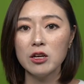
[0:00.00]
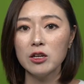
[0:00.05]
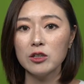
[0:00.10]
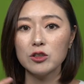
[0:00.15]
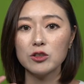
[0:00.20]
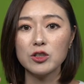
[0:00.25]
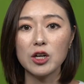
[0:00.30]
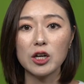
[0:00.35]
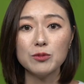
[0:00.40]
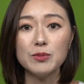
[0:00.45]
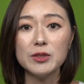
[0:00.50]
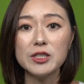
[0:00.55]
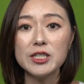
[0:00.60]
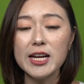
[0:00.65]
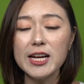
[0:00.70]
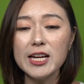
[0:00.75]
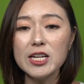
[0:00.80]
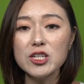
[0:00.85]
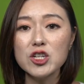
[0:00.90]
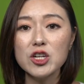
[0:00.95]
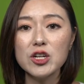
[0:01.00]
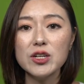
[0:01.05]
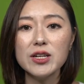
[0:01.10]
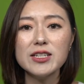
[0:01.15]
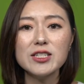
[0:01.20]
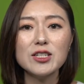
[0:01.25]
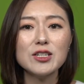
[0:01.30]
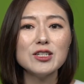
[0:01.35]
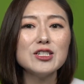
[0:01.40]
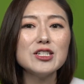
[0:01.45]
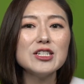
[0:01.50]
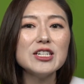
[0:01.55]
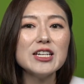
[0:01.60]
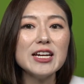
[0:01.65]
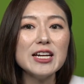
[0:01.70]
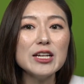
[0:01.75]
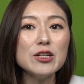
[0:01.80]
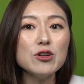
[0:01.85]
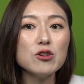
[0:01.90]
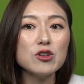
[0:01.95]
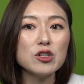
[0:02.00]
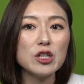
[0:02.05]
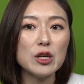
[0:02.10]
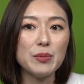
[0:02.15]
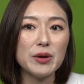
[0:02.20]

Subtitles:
The documentation is continuously